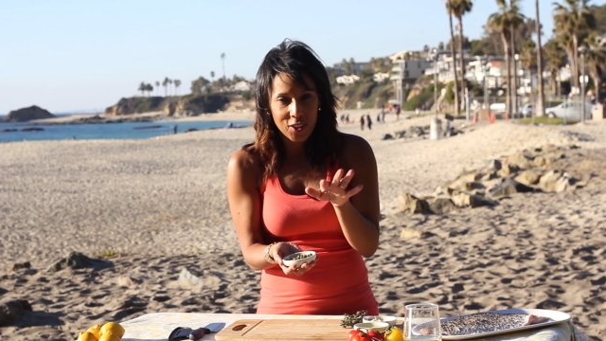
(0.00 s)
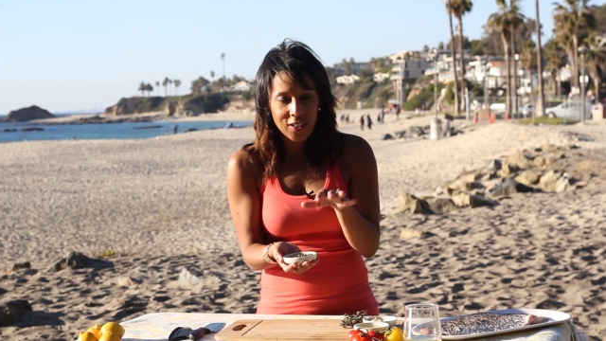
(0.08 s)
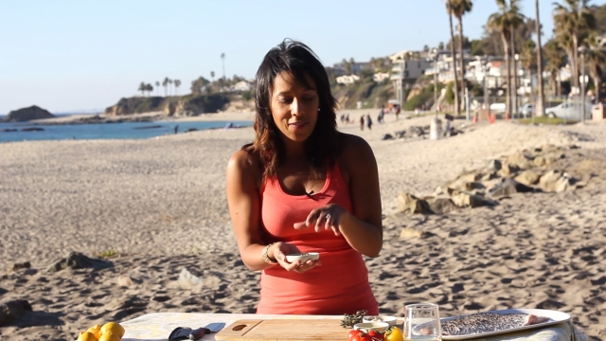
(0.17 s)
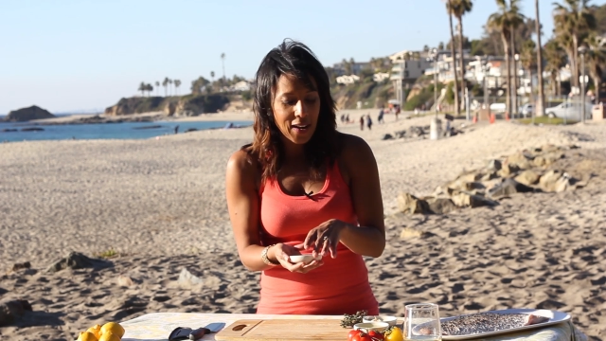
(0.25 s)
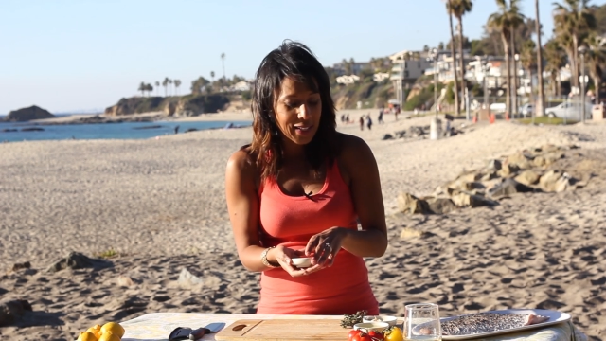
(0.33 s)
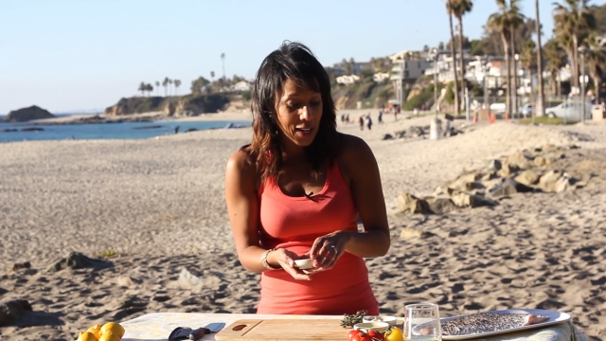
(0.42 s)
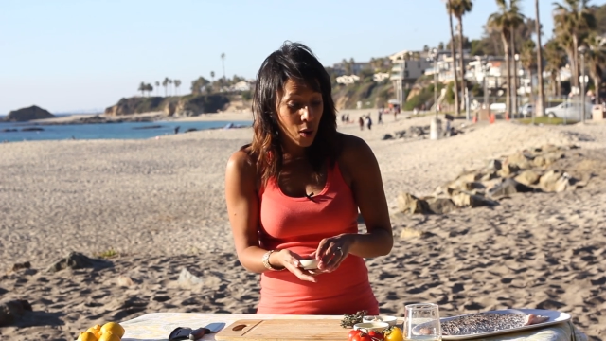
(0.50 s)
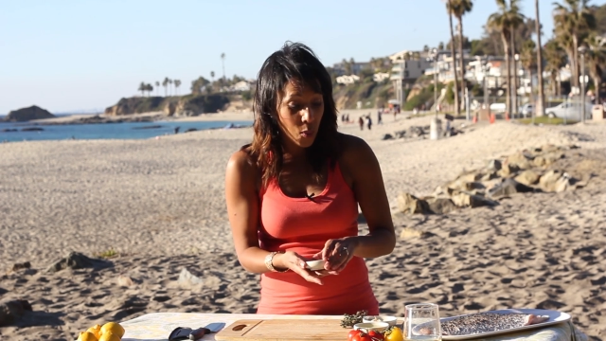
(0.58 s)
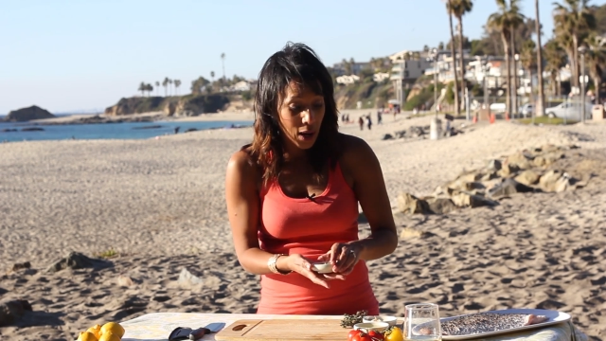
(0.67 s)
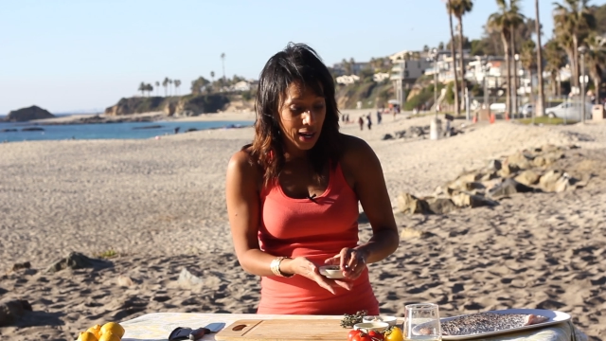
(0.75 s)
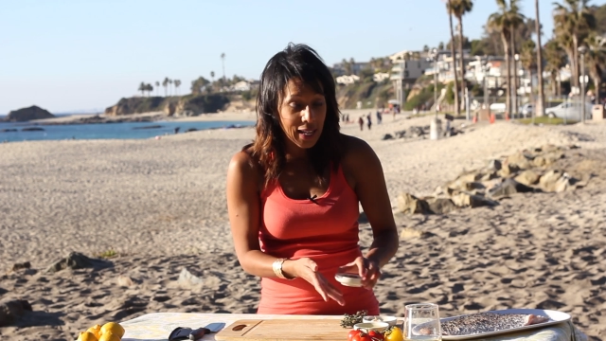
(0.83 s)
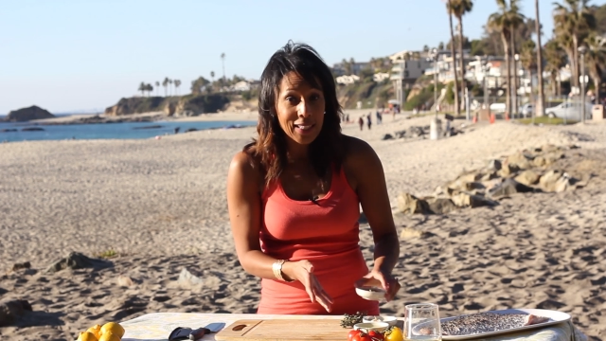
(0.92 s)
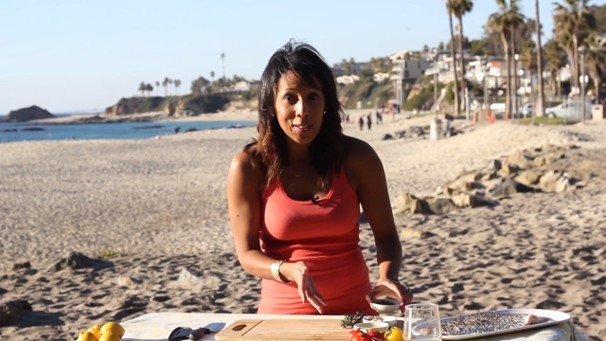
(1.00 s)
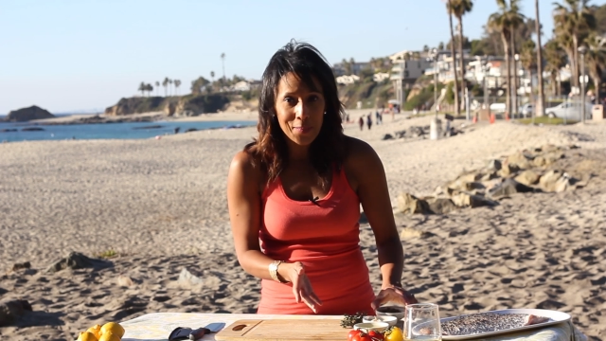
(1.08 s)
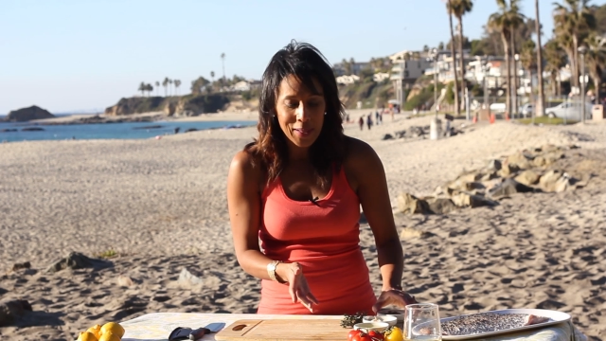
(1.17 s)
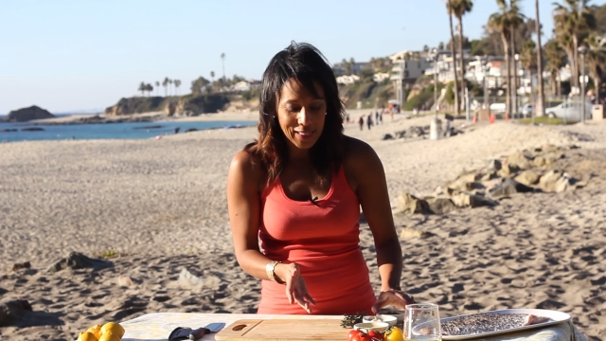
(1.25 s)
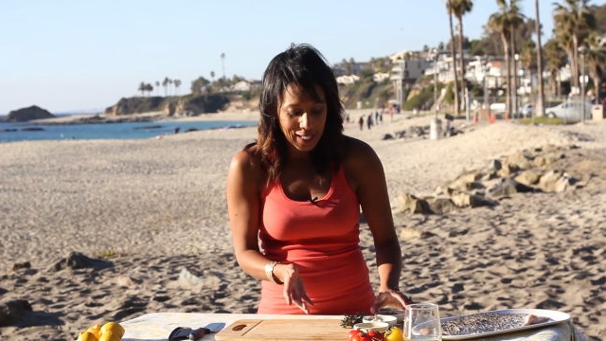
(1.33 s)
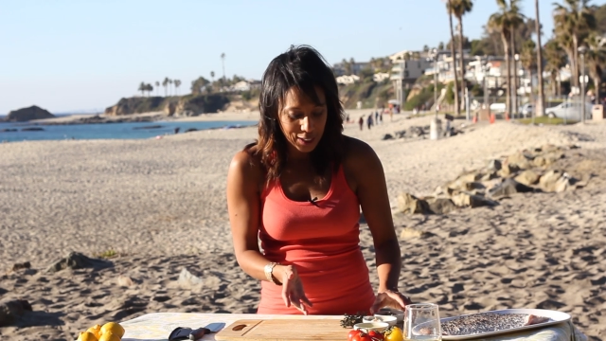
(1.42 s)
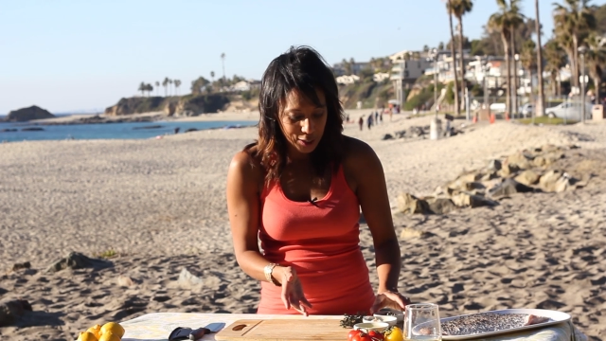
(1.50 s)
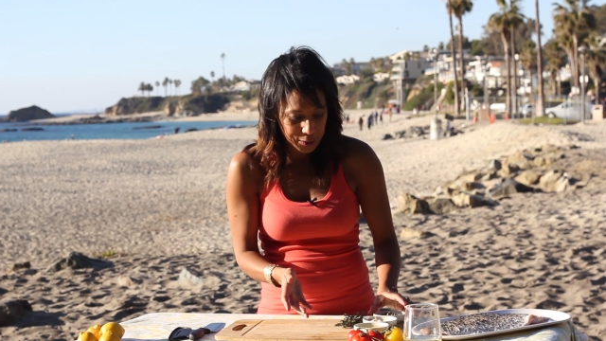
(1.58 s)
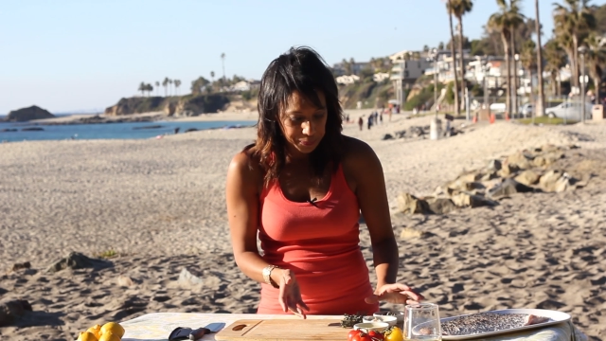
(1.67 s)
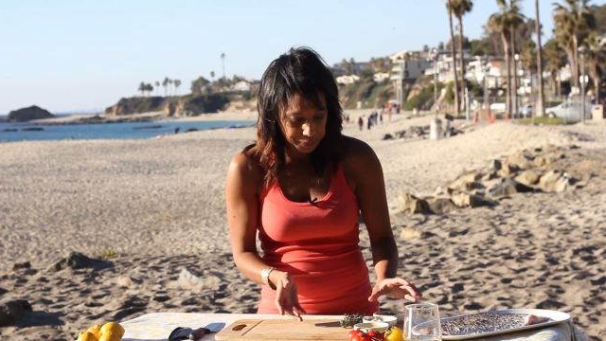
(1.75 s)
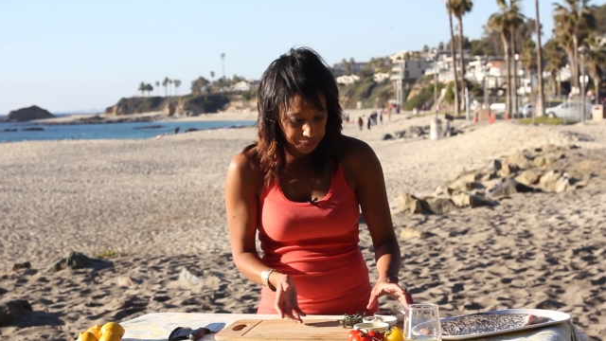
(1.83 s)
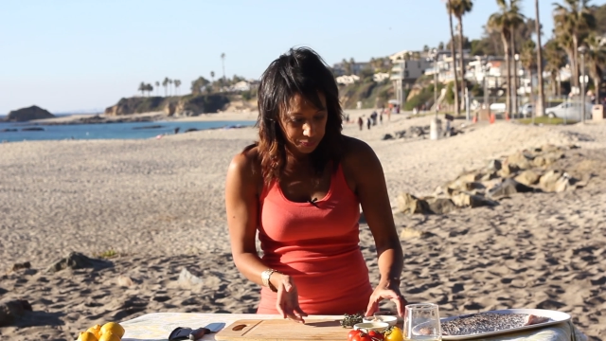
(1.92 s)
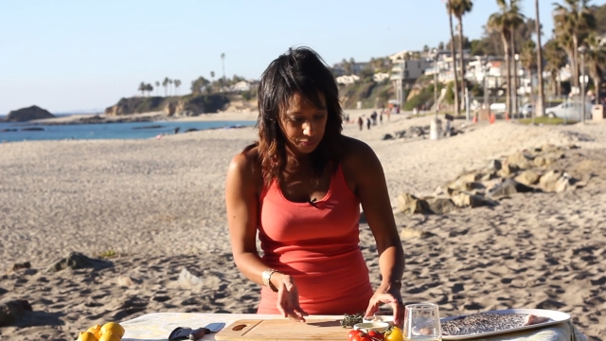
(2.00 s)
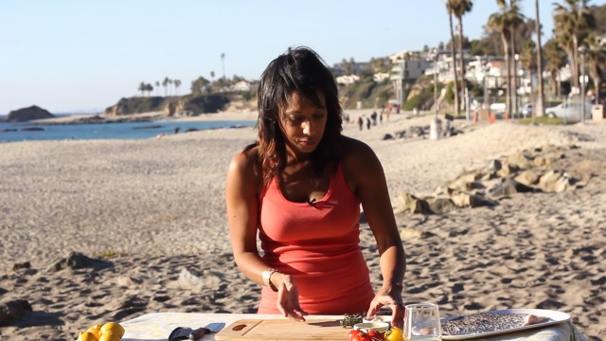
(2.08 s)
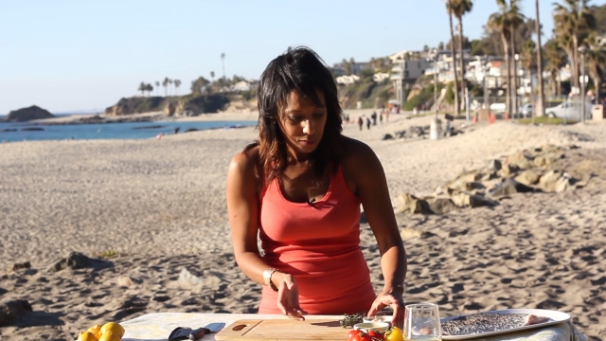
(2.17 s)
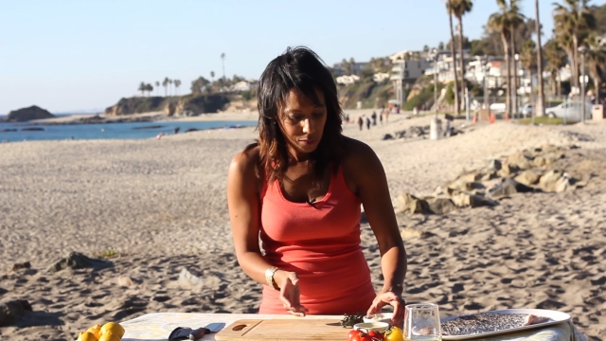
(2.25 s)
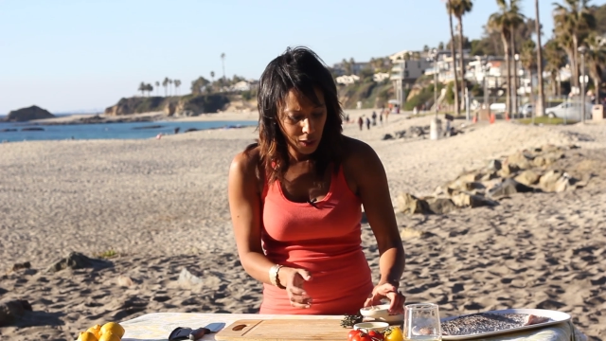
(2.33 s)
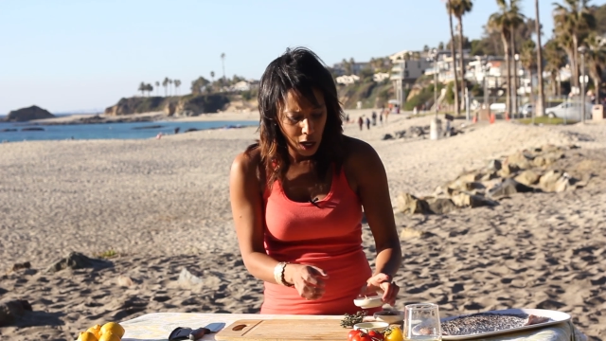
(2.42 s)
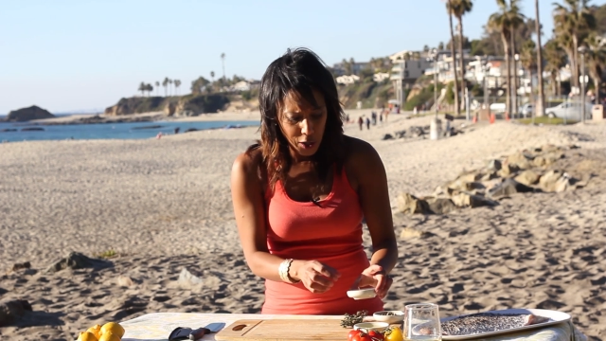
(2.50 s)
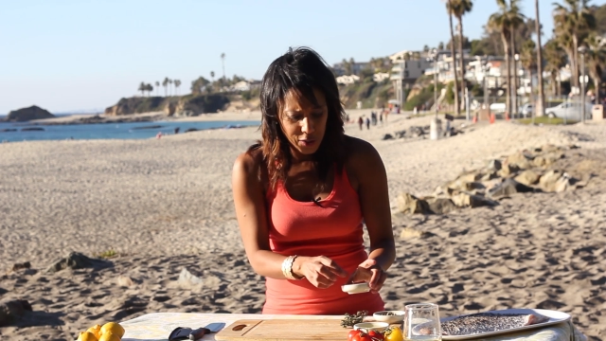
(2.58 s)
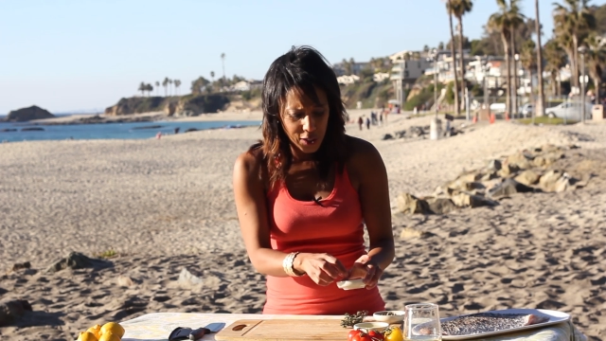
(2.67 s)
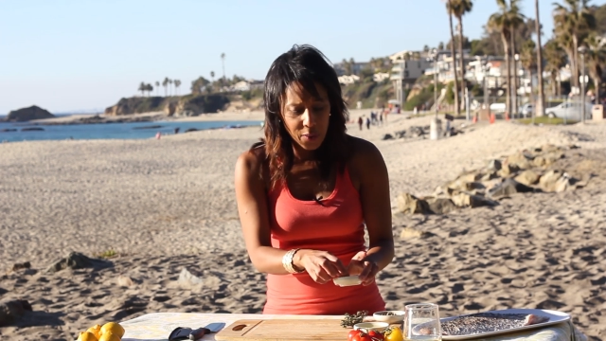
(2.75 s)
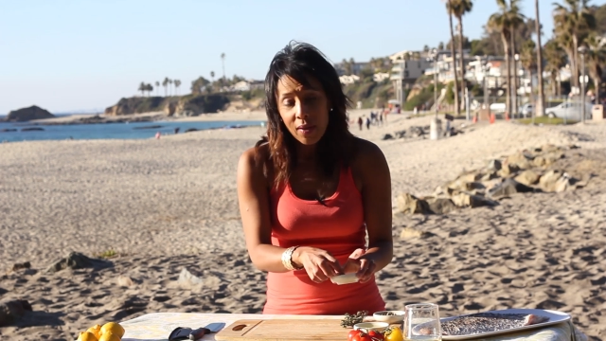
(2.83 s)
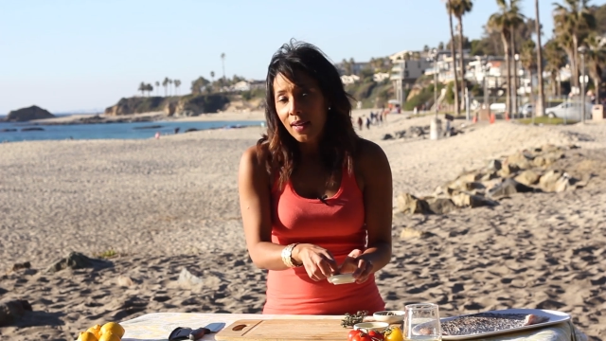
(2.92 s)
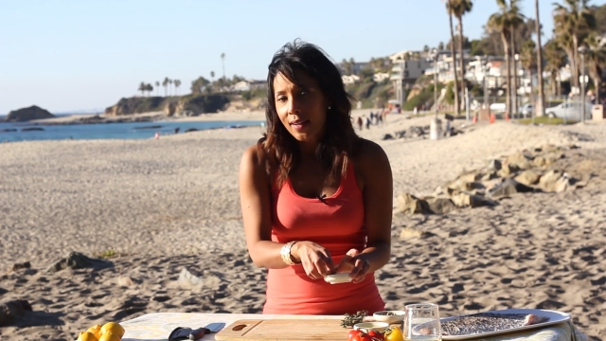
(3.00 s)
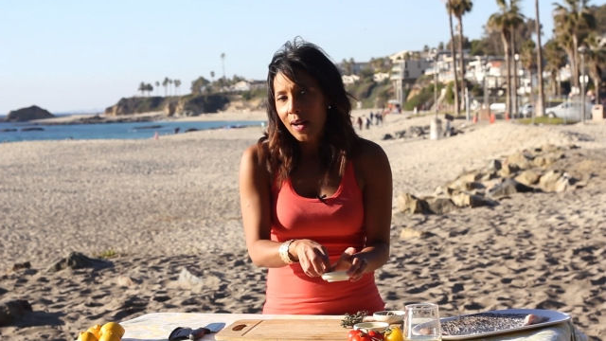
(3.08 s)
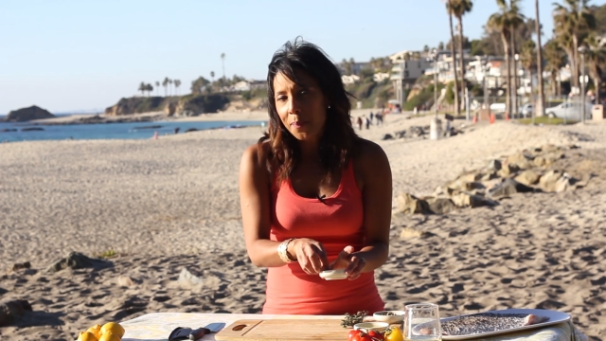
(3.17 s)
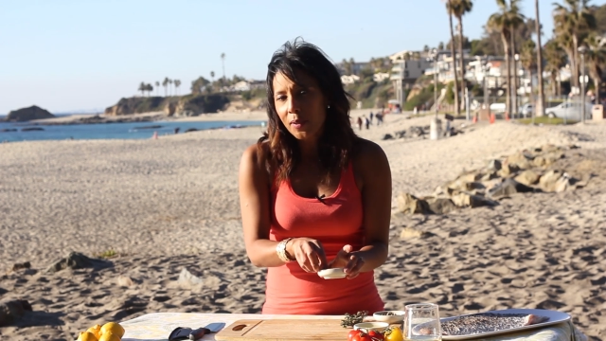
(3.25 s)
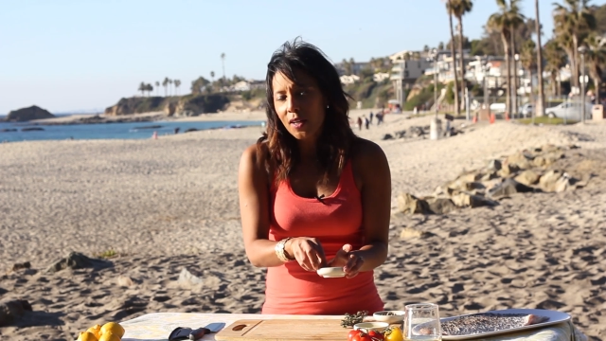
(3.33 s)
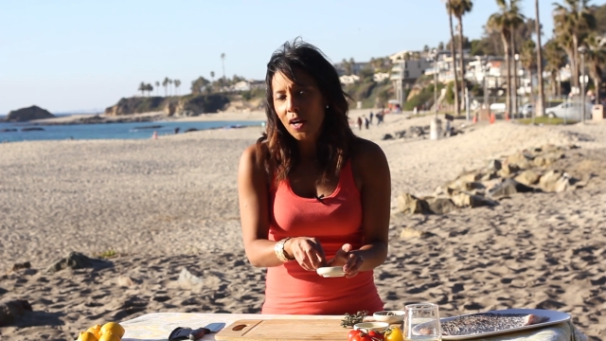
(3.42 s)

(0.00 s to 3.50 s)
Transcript: You're going to find out why a little bit later. Also, a couple